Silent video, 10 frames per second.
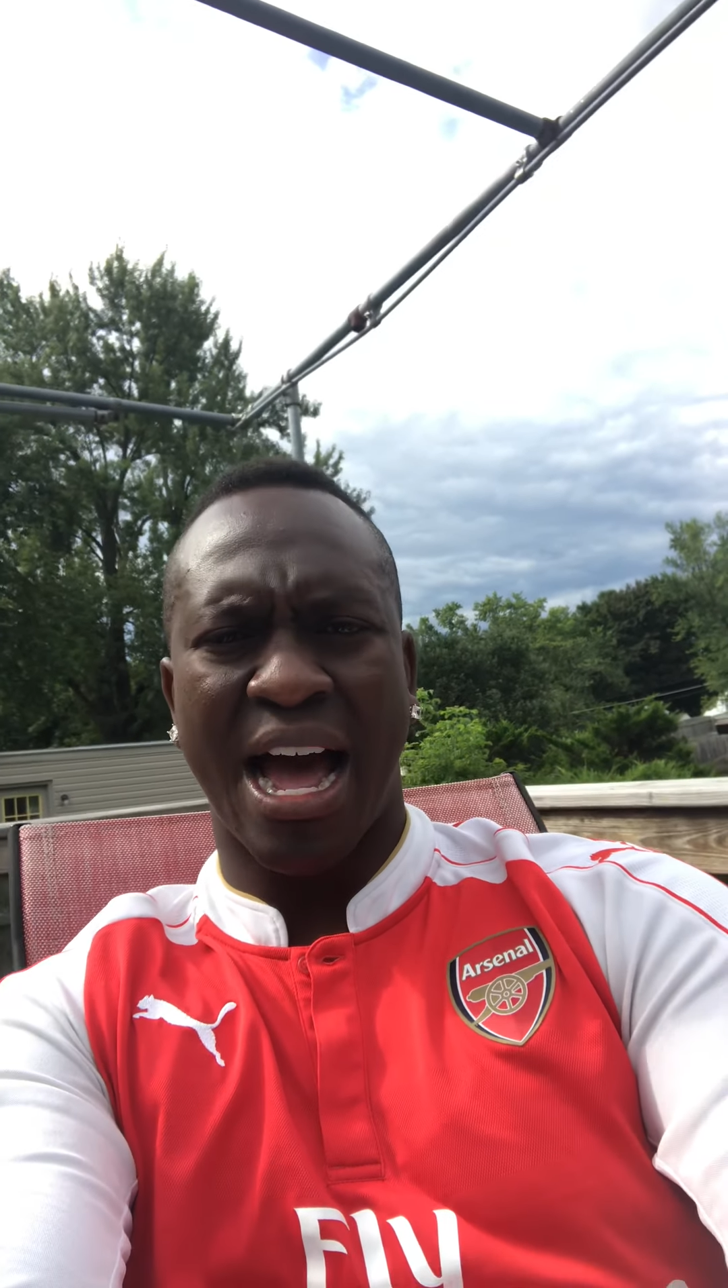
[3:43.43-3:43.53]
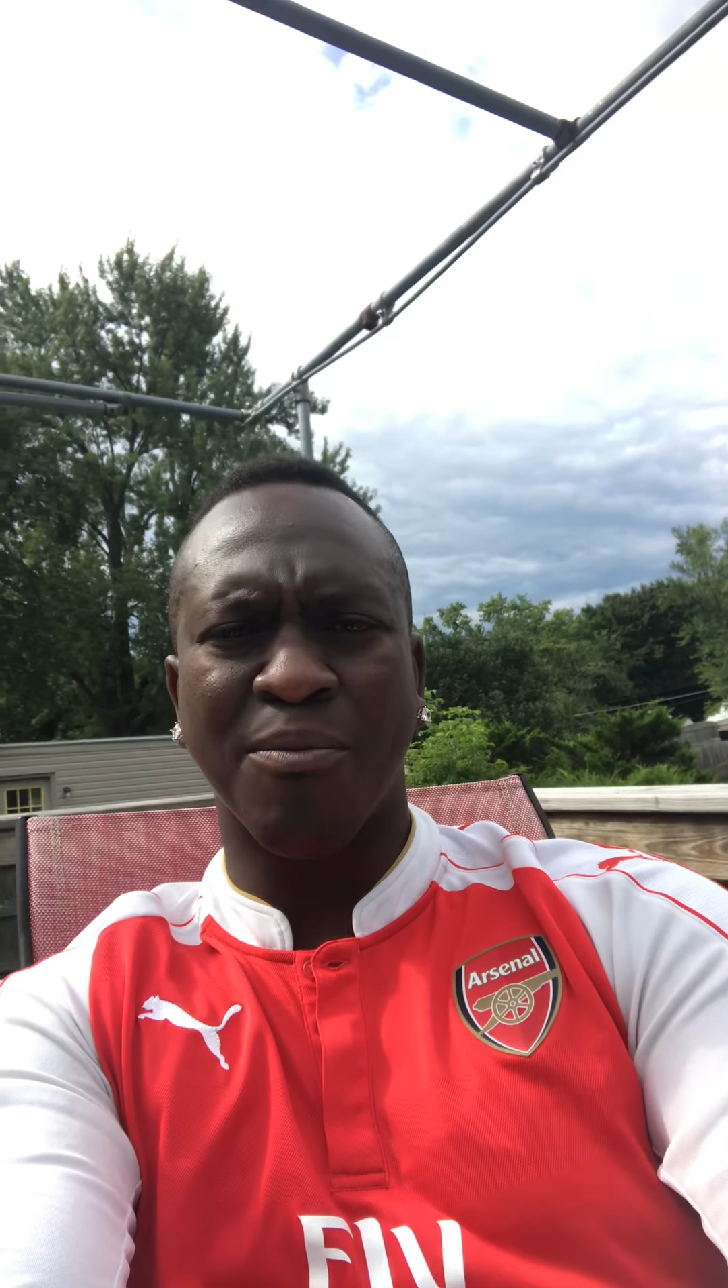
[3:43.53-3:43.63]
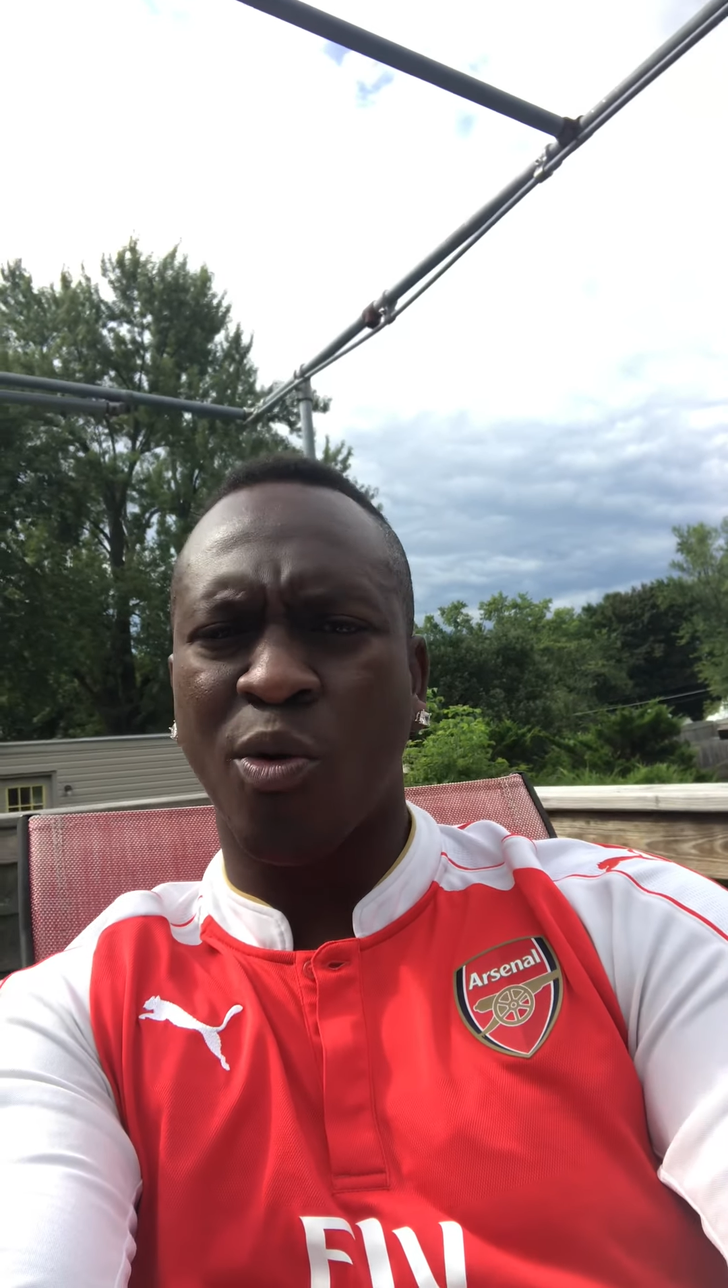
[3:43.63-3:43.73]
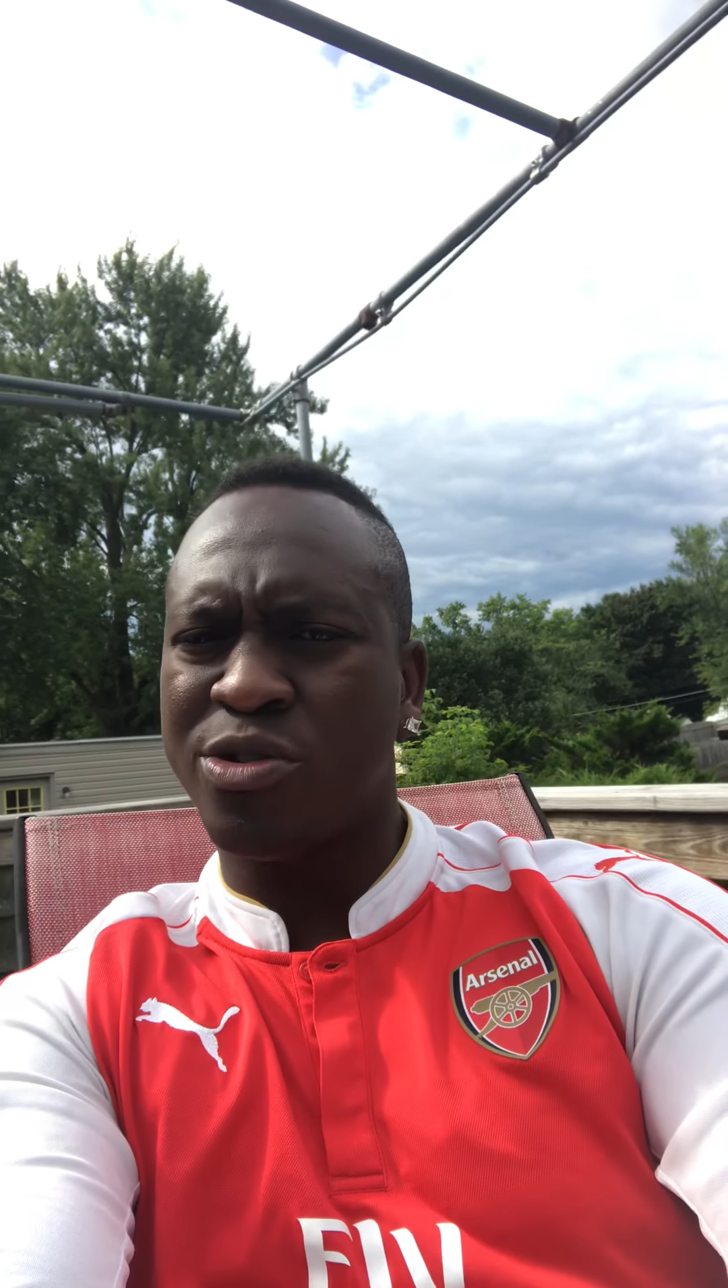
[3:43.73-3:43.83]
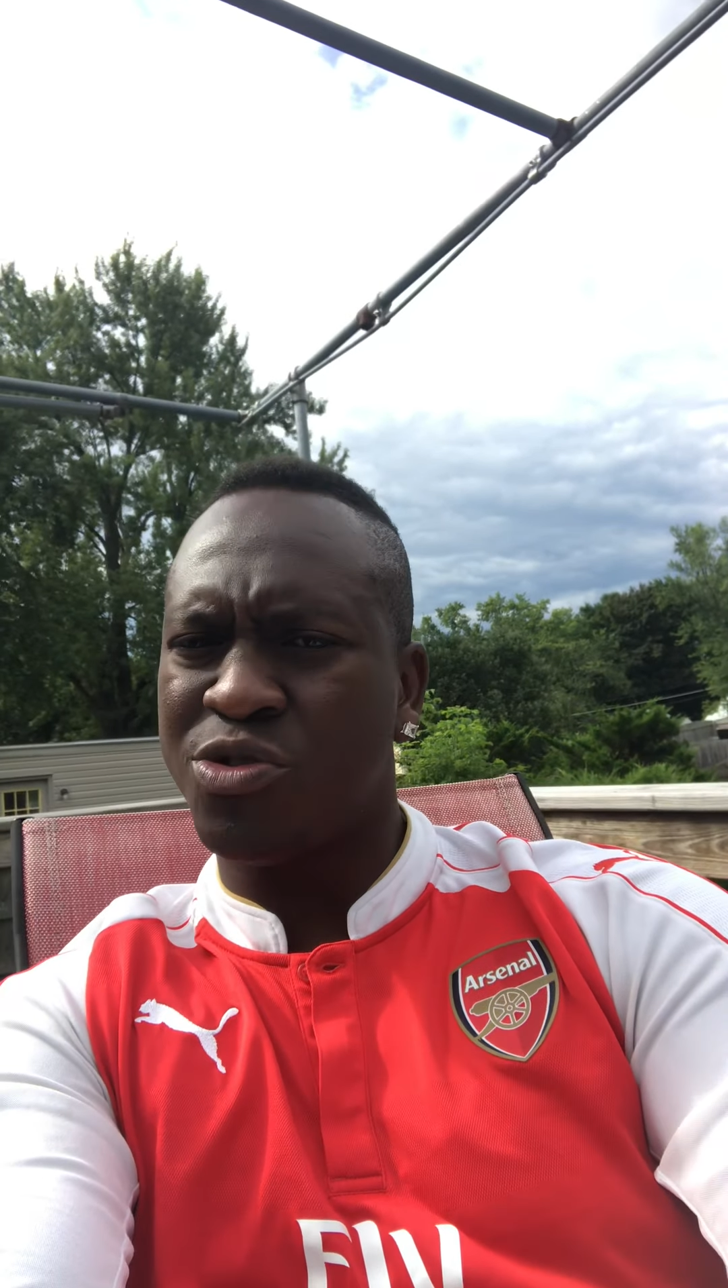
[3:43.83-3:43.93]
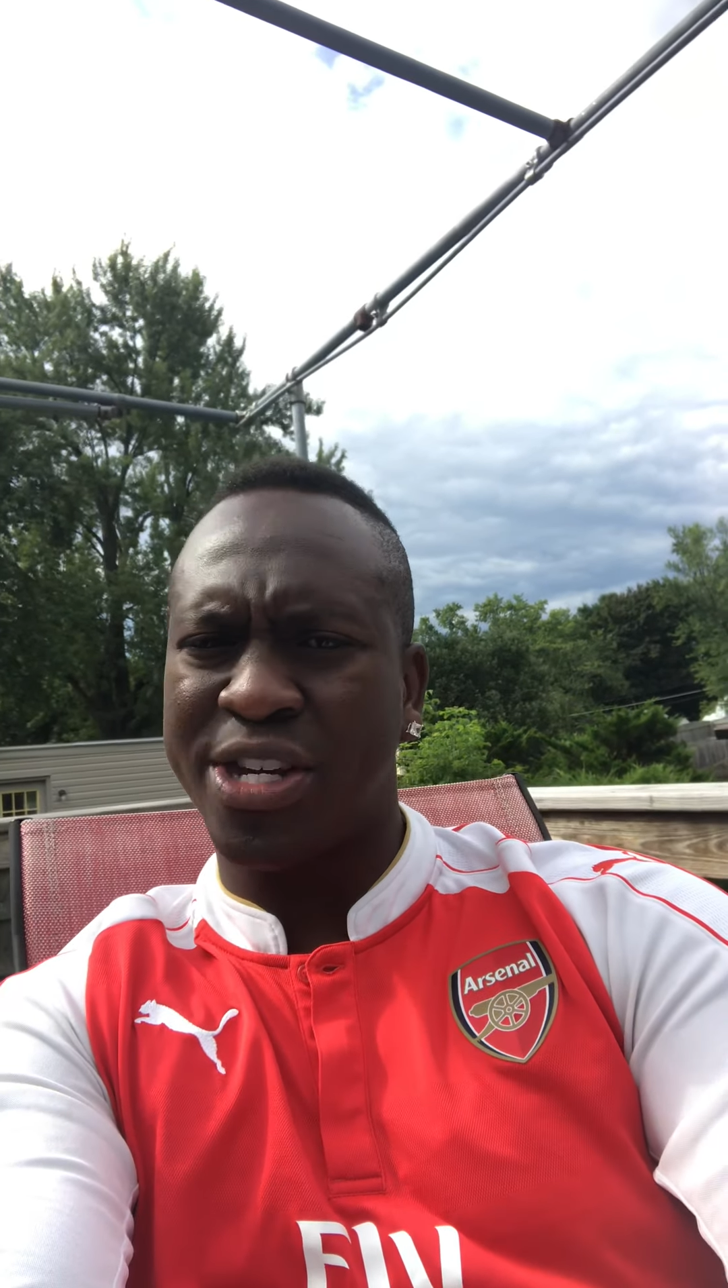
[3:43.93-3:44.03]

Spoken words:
I'm going to